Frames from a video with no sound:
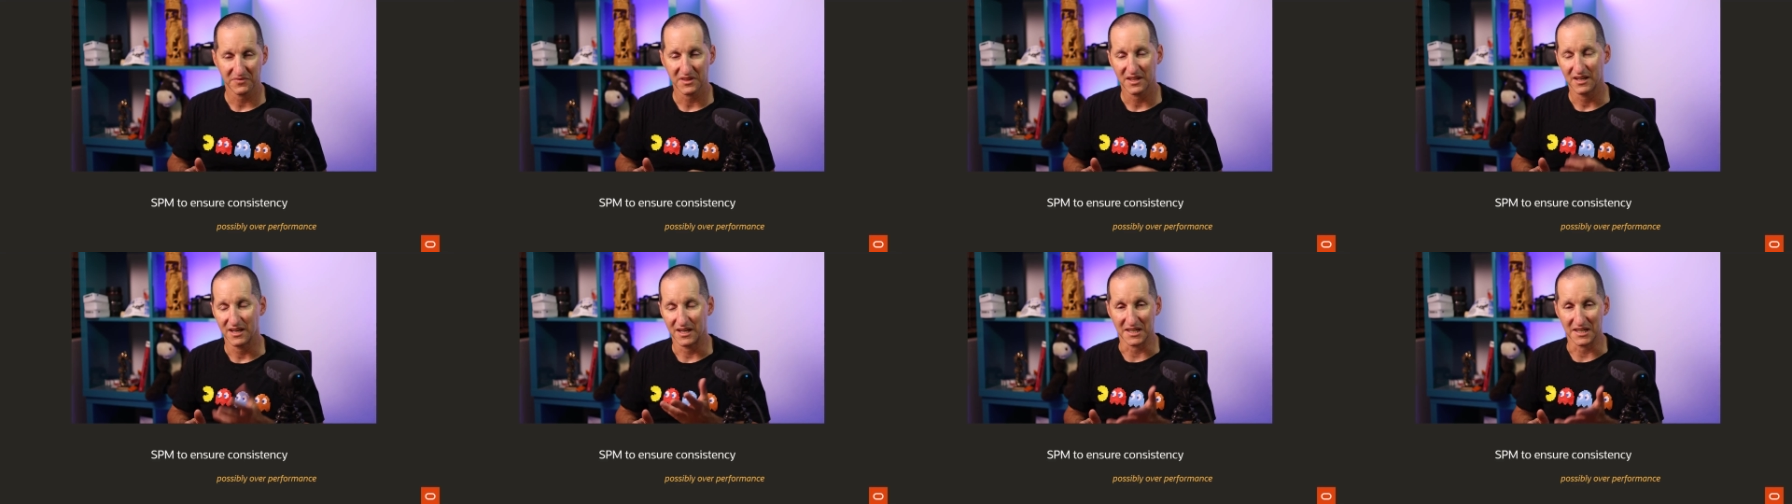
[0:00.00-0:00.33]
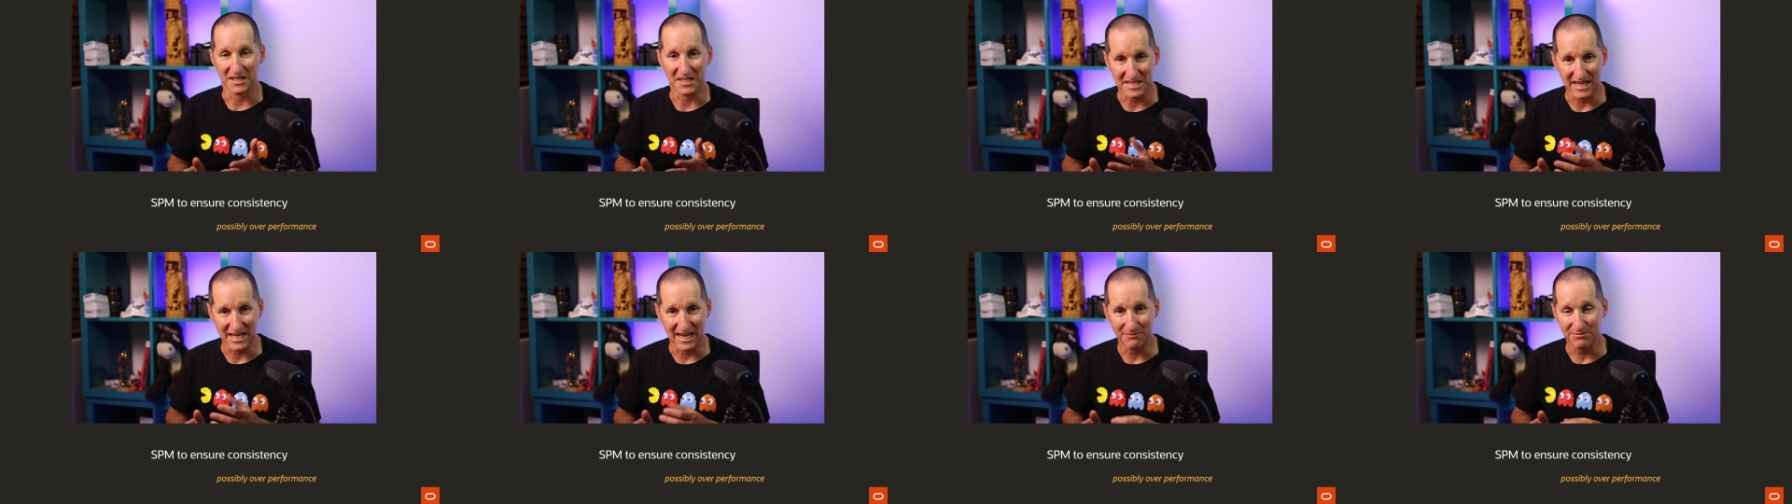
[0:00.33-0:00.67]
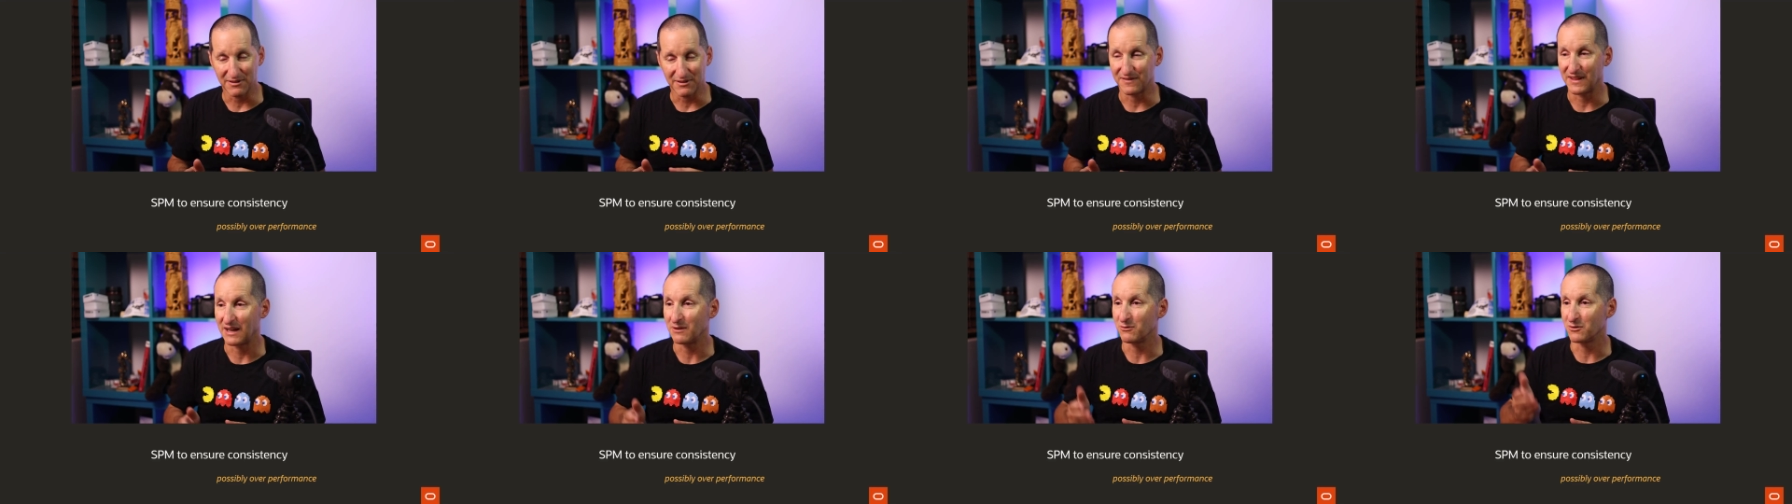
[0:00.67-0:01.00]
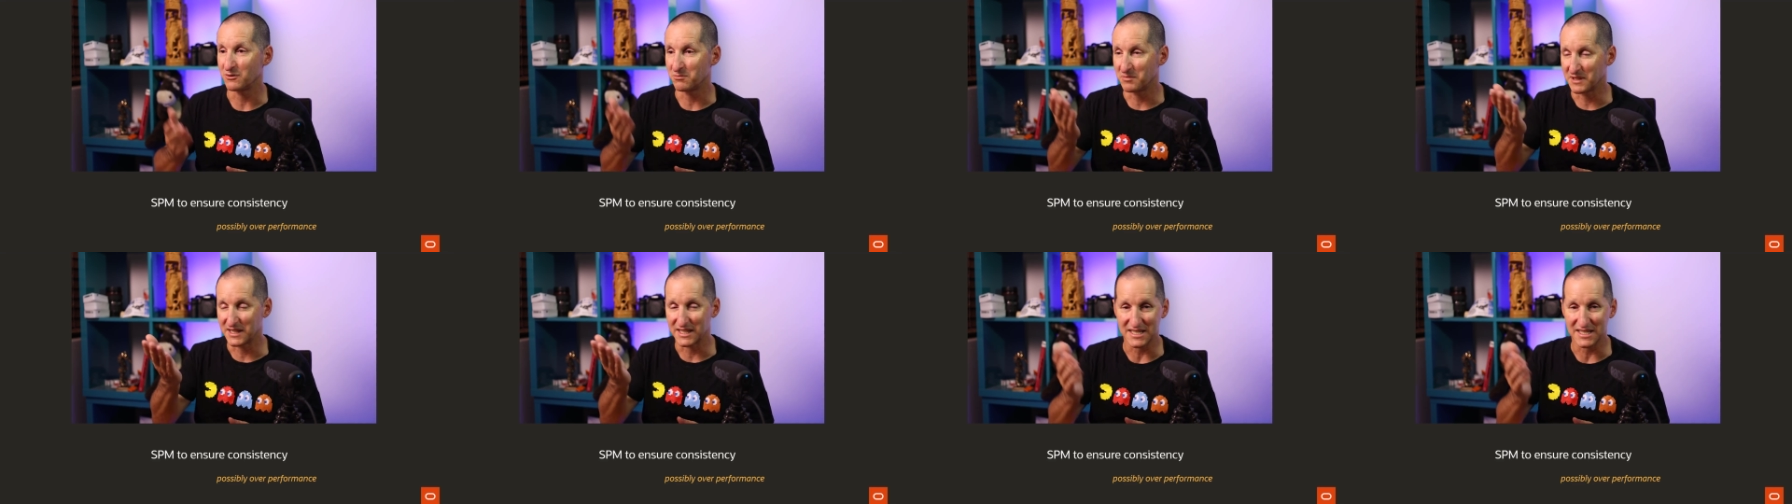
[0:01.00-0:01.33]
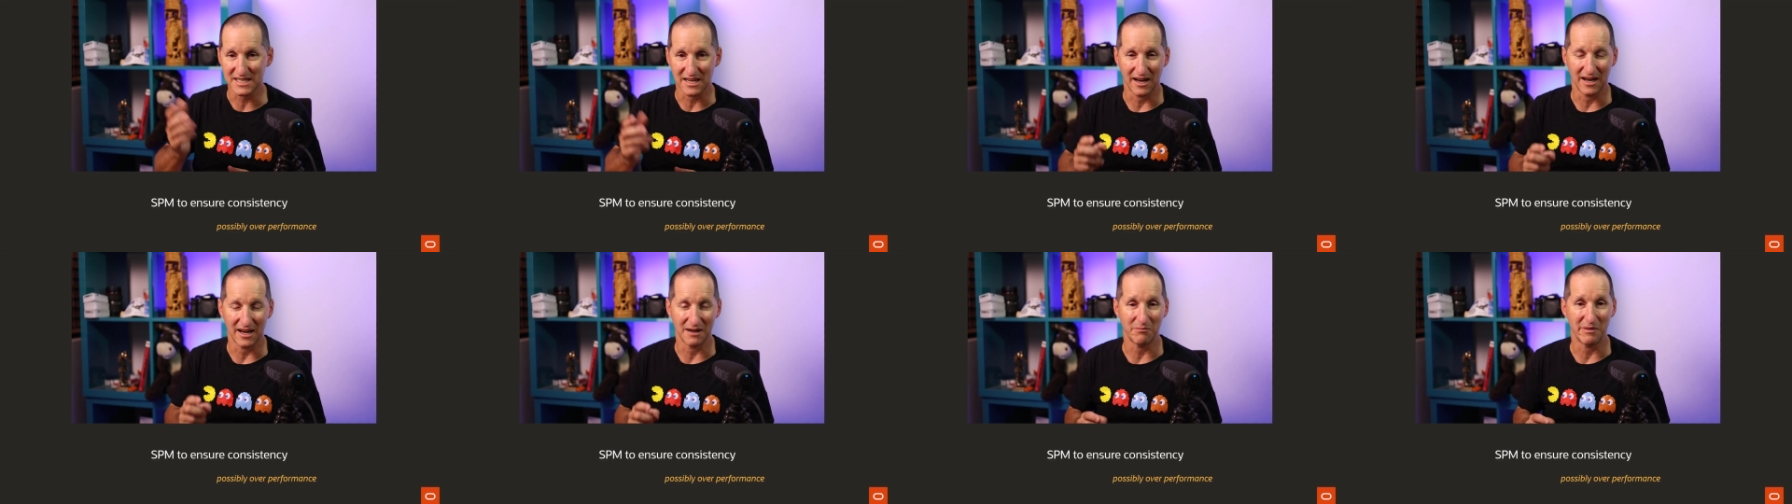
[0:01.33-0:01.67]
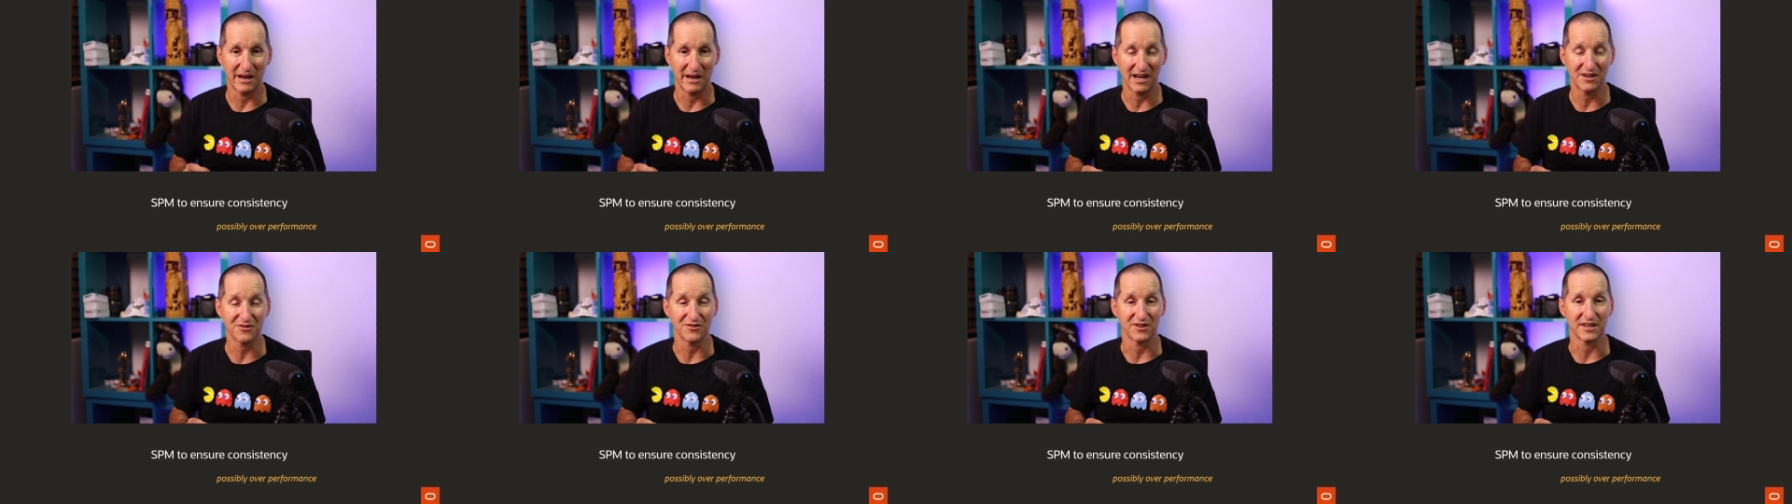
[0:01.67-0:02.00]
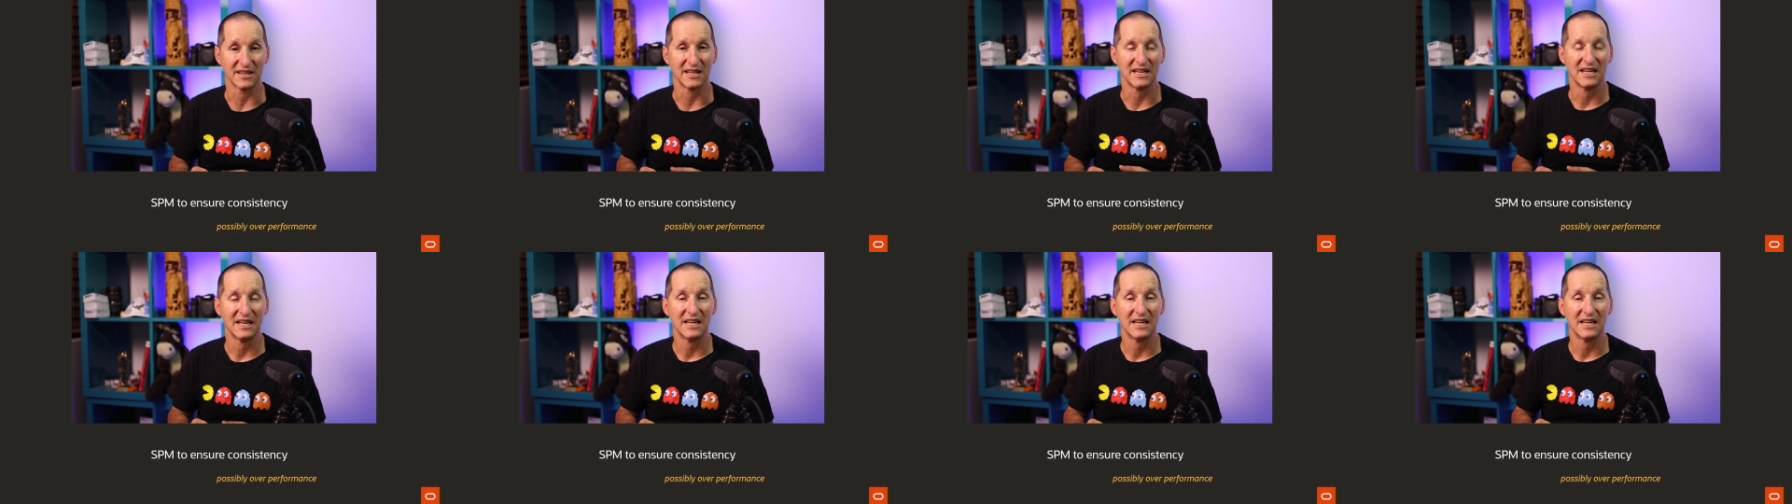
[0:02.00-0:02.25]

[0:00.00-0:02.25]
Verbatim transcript: An example of that would be this high boundary.